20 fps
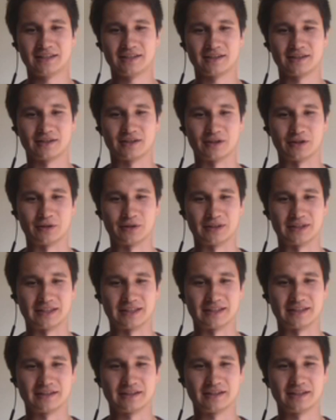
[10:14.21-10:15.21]

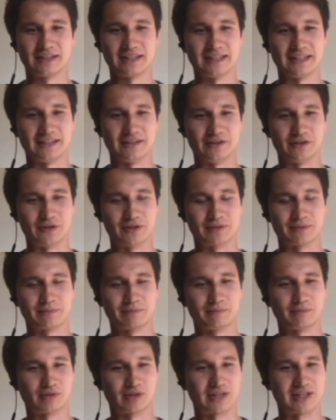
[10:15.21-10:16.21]
coding in those
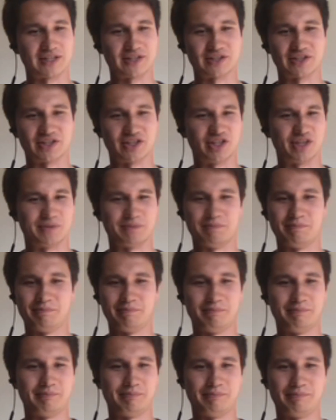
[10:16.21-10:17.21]
projects is just
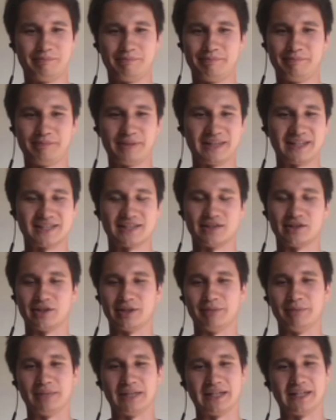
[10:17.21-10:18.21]
basically
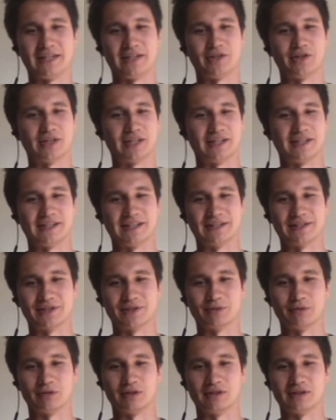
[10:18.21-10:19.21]
banging your head against
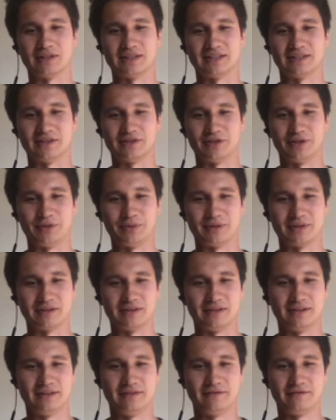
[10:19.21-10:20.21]
the wall until you
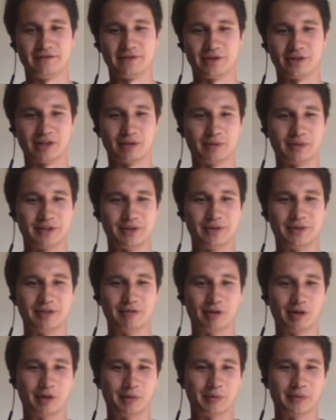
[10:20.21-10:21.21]
can figure out what you did
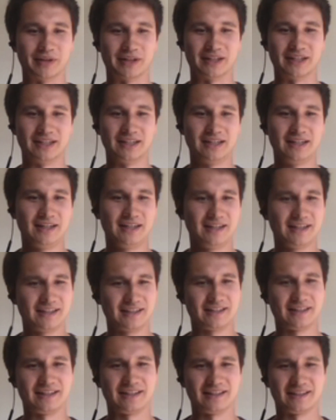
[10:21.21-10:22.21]
wrong with it.
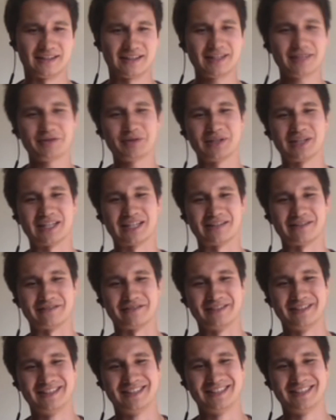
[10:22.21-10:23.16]
And I don't really have